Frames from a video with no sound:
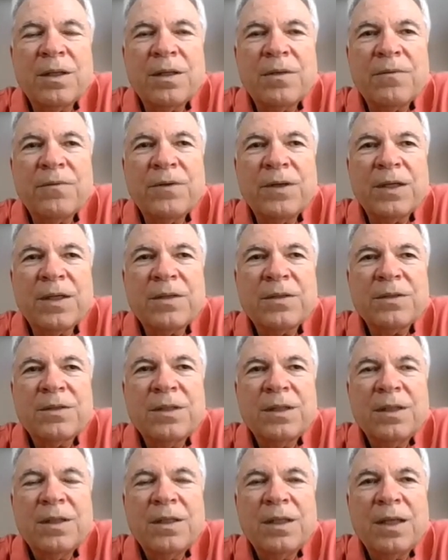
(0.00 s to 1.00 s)
fixed,
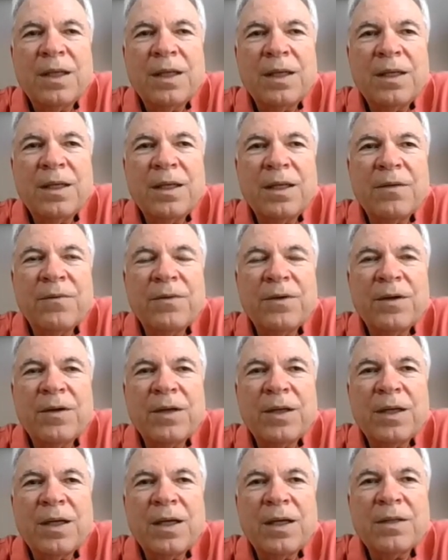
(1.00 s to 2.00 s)
and he had a very high